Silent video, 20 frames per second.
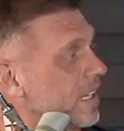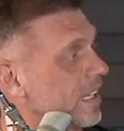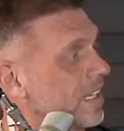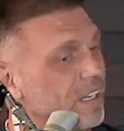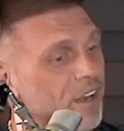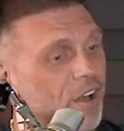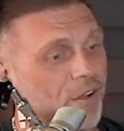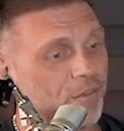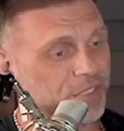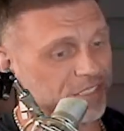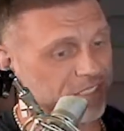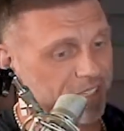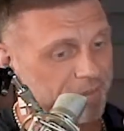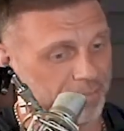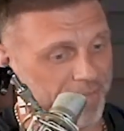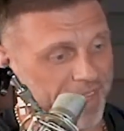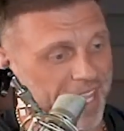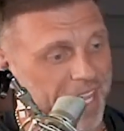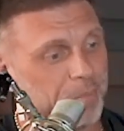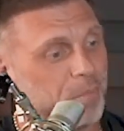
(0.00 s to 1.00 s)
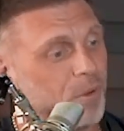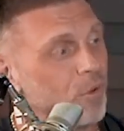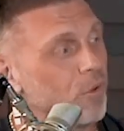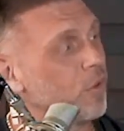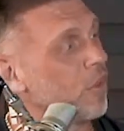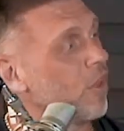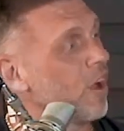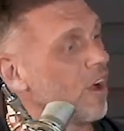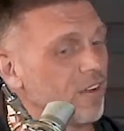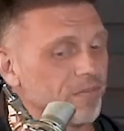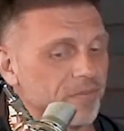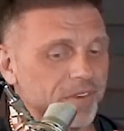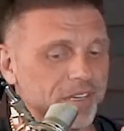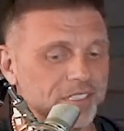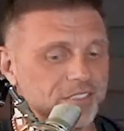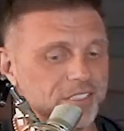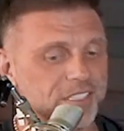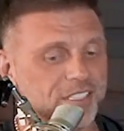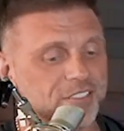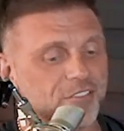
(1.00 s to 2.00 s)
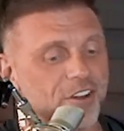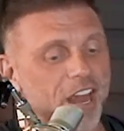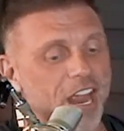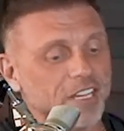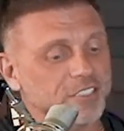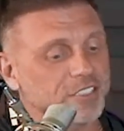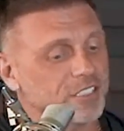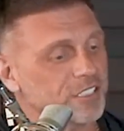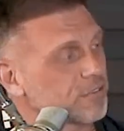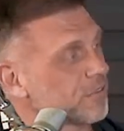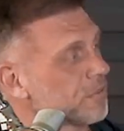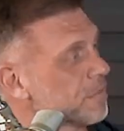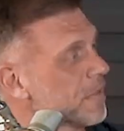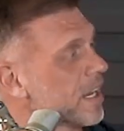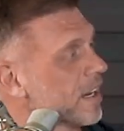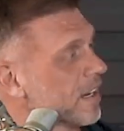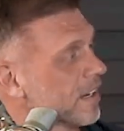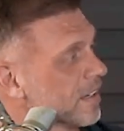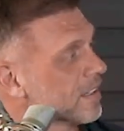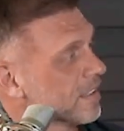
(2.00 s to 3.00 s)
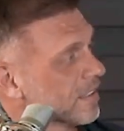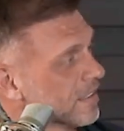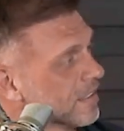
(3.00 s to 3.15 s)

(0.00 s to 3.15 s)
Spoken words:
And then all of a sudden they pull off and it just crashes from there.